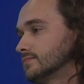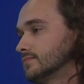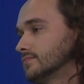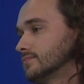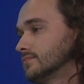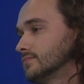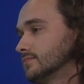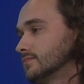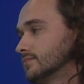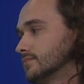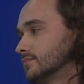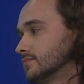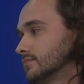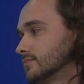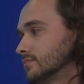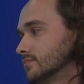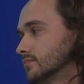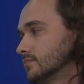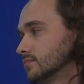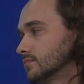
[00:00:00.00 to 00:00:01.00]

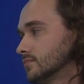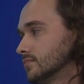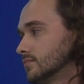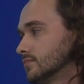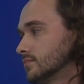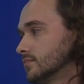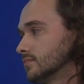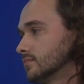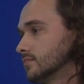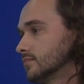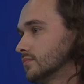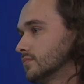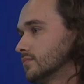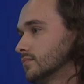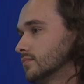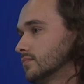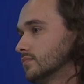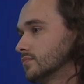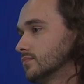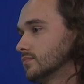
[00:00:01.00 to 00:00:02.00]

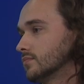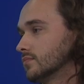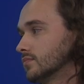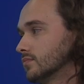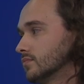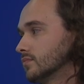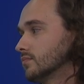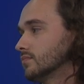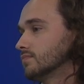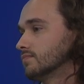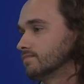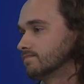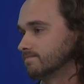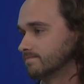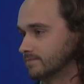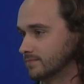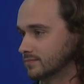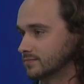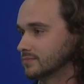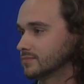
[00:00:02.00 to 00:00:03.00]

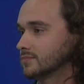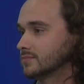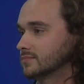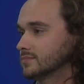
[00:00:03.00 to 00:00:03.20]
This person isn't speaking.